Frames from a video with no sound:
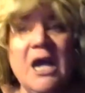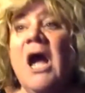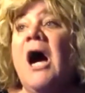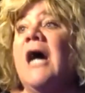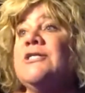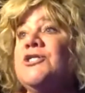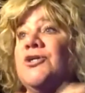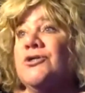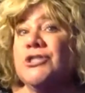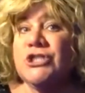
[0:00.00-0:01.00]
I
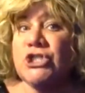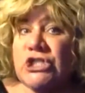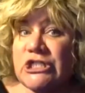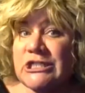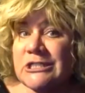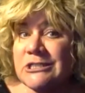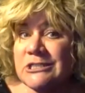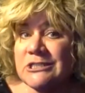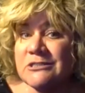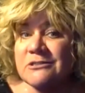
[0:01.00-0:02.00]
turn to
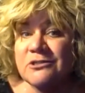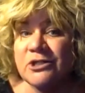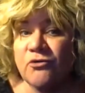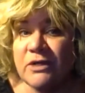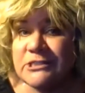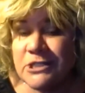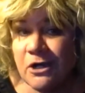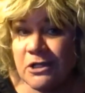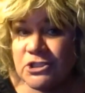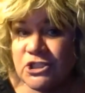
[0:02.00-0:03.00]
Jesus, the Christ
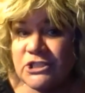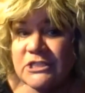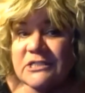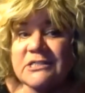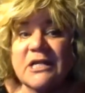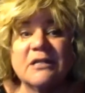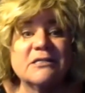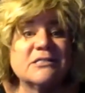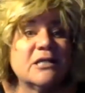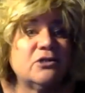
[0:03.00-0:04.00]
consciousness, and I
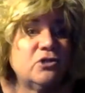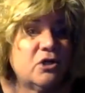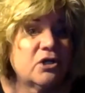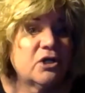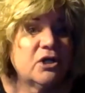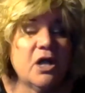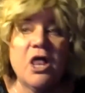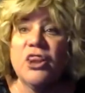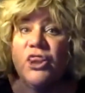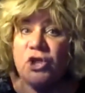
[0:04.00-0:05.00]
say, look,
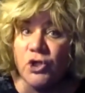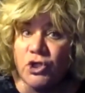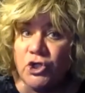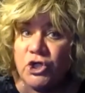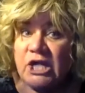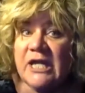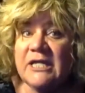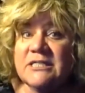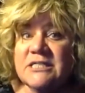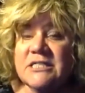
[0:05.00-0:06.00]
they're your
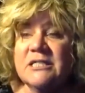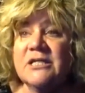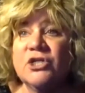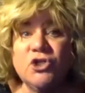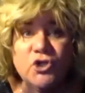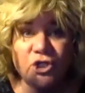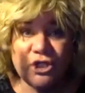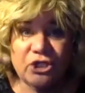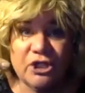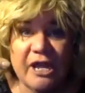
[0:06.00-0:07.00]
kids. You're going
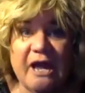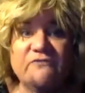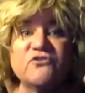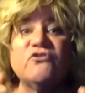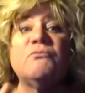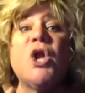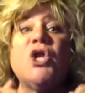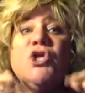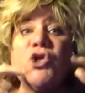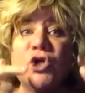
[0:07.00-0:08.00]
to look after them.
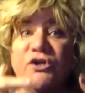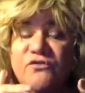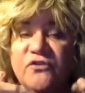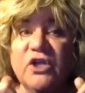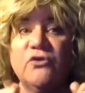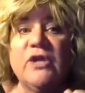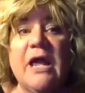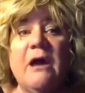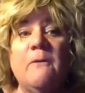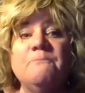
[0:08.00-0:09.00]
You're going to figure it out.